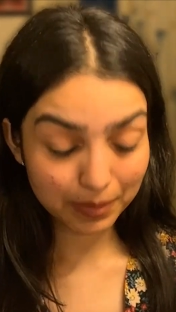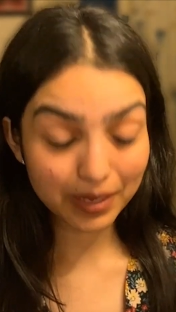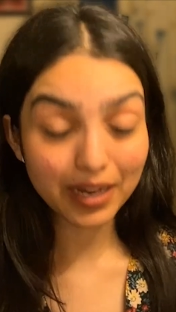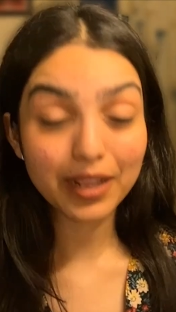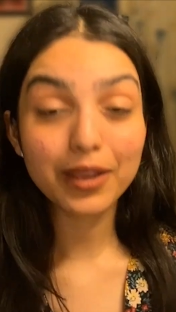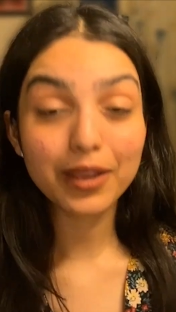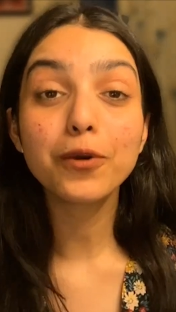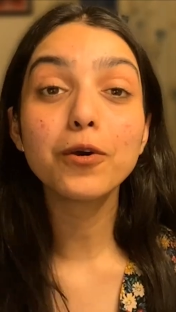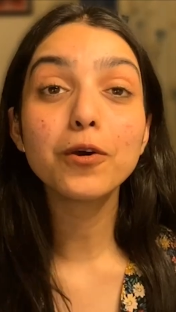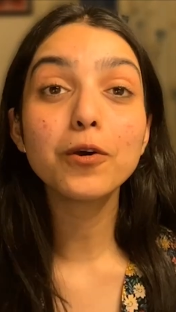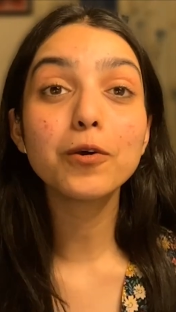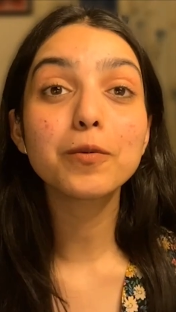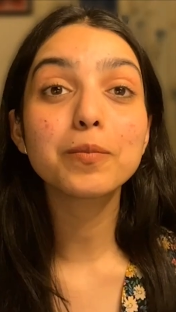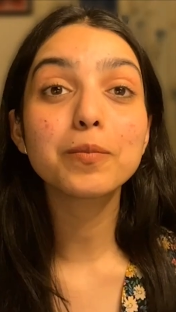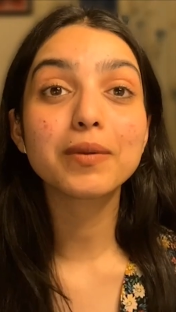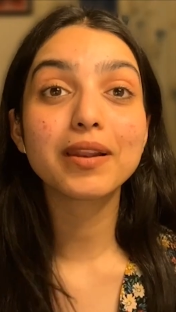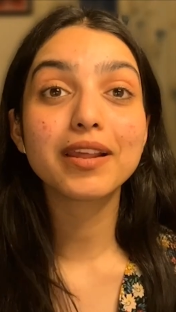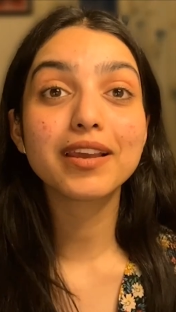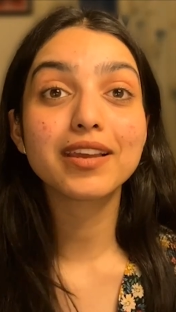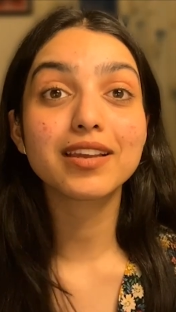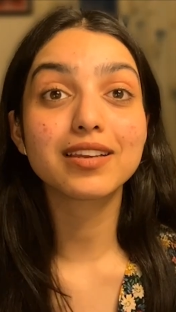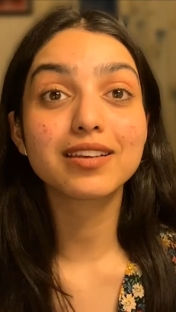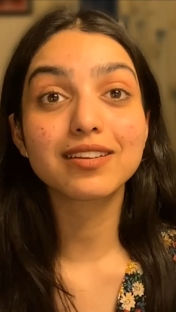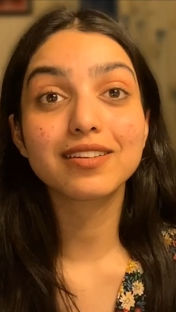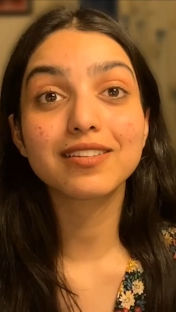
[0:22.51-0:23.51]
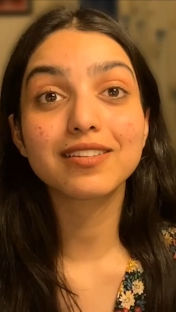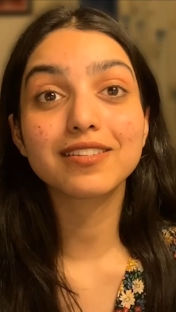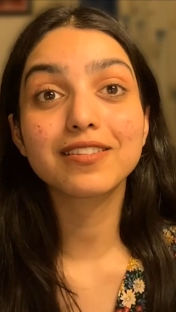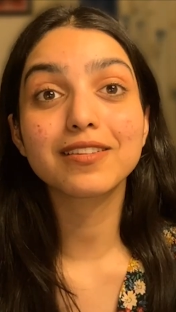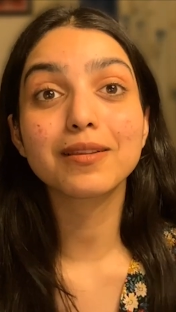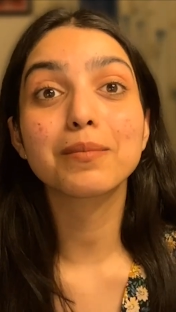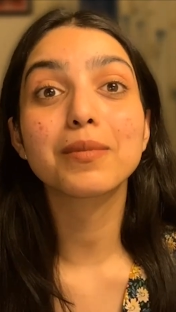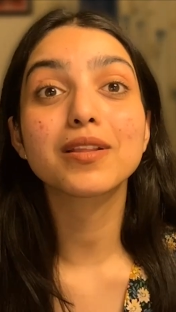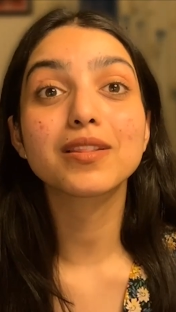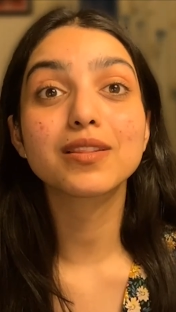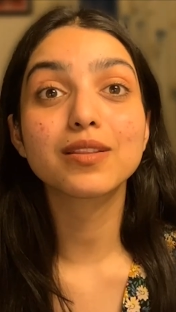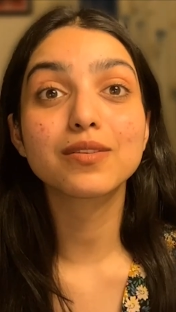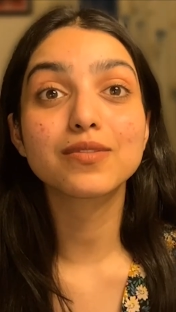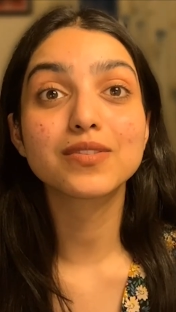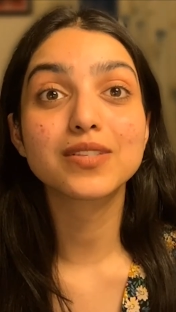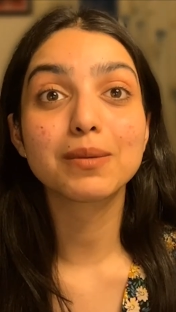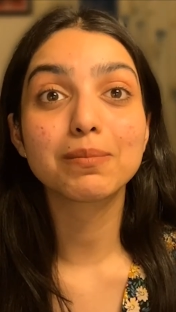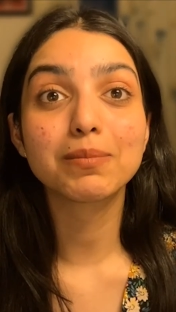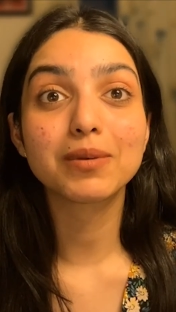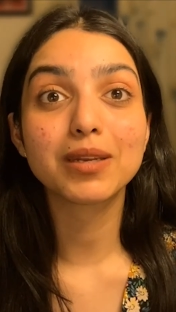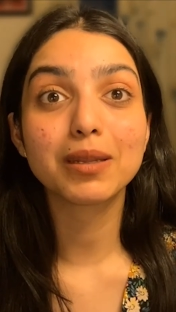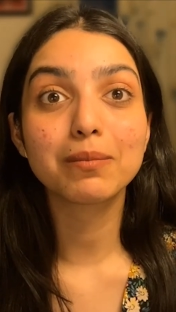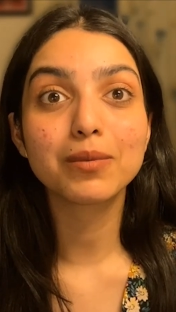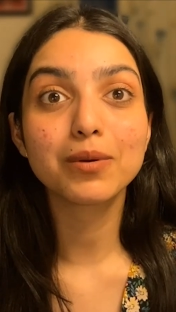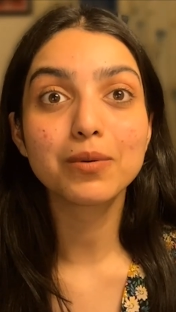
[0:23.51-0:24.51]
But I hope like the month of
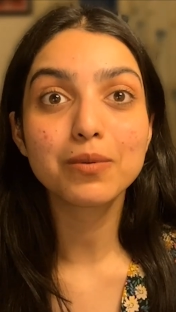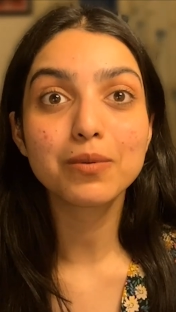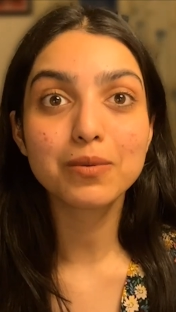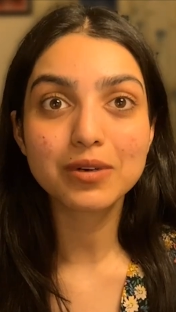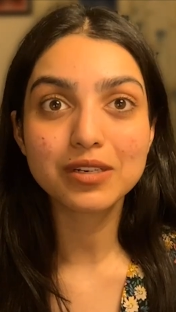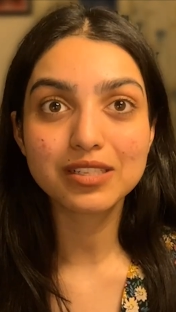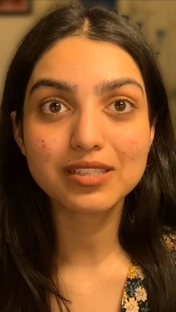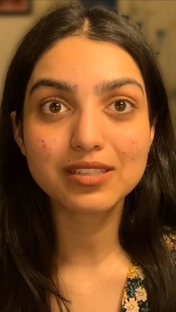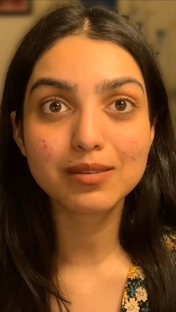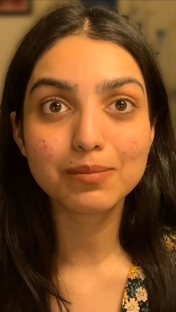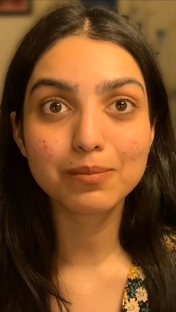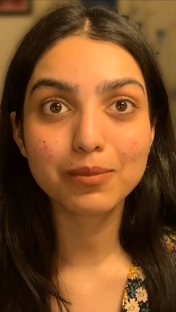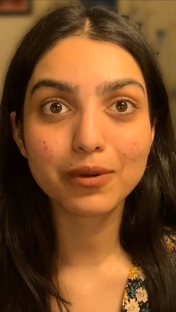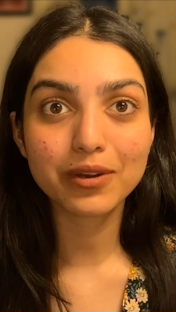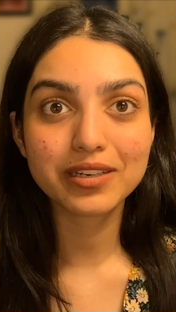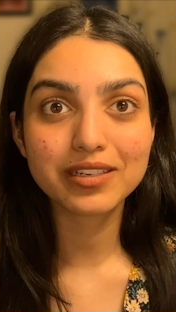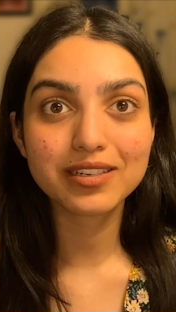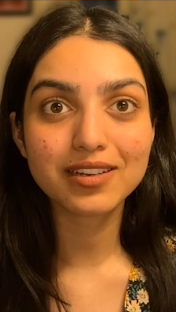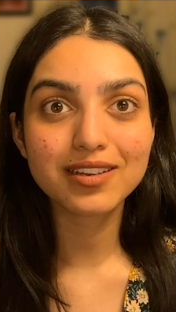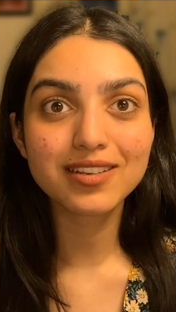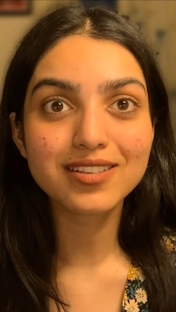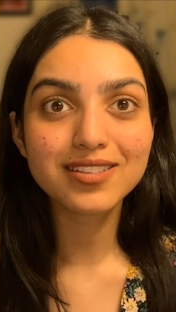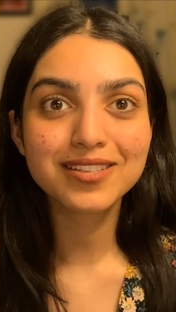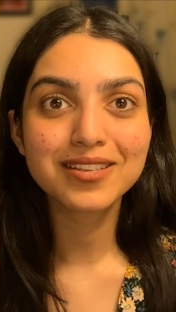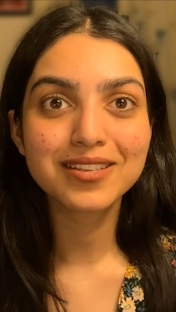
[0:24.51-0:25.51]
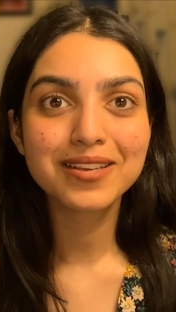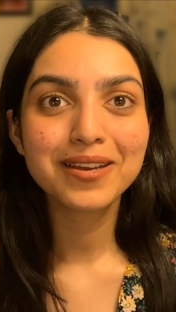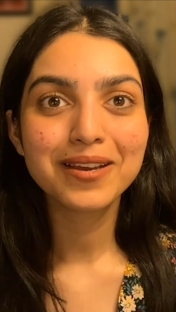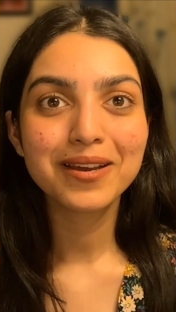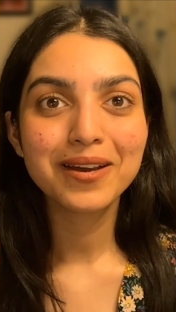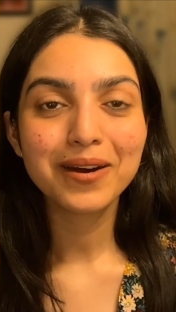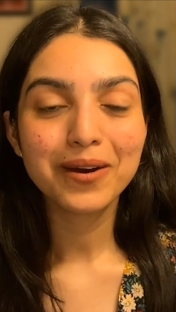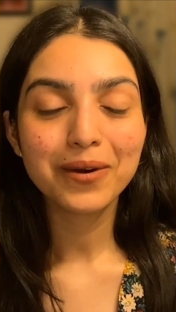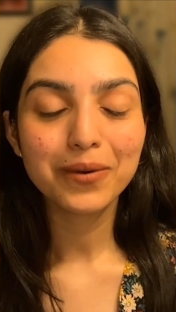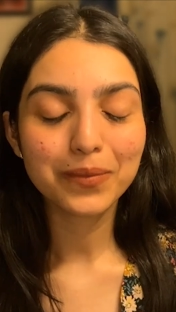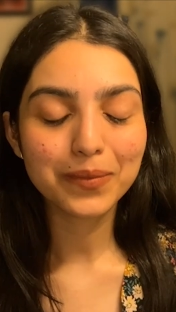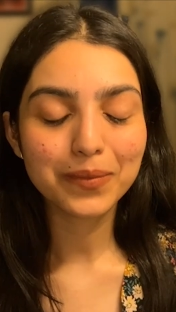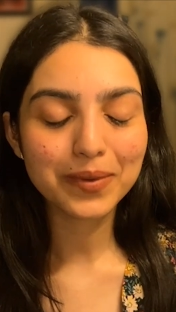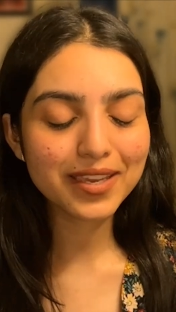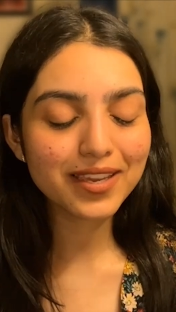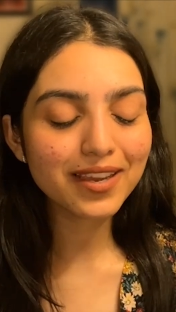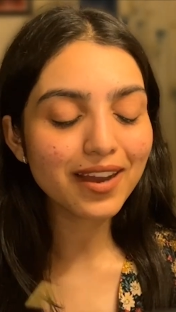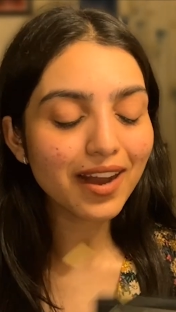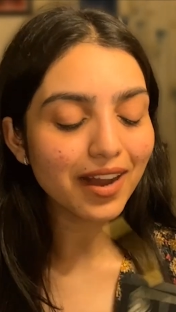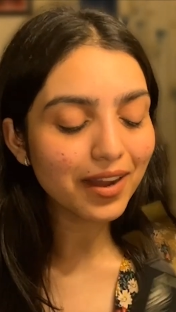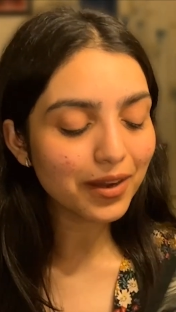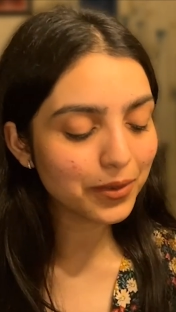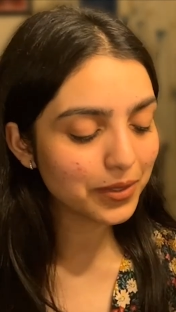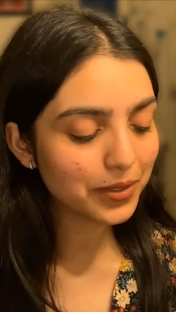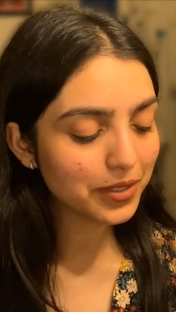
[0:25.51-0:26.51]
September won't disappoint us.
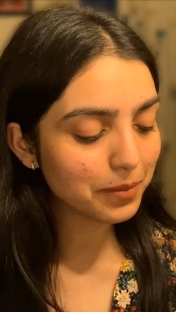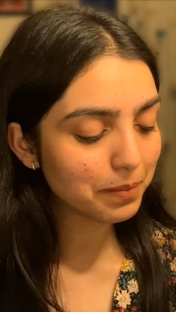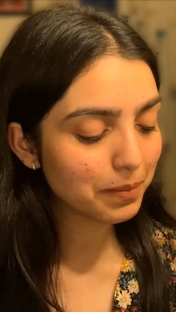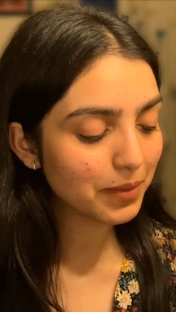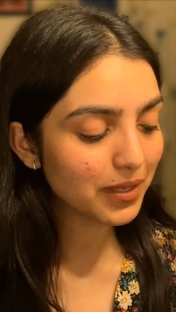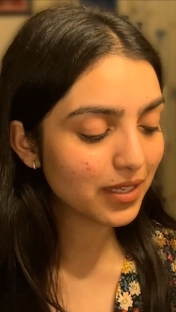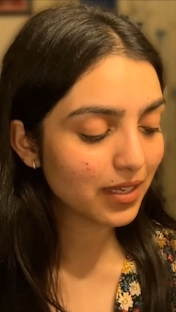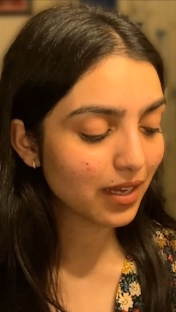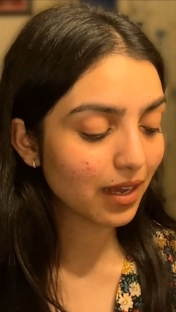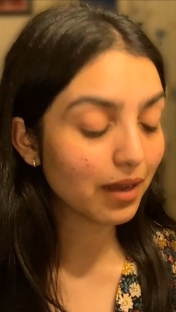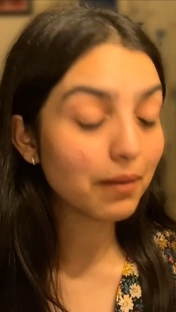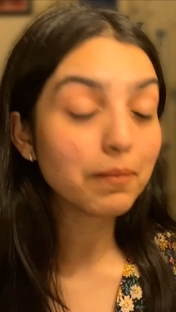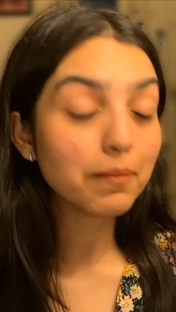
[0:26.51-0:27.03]
We are going to pick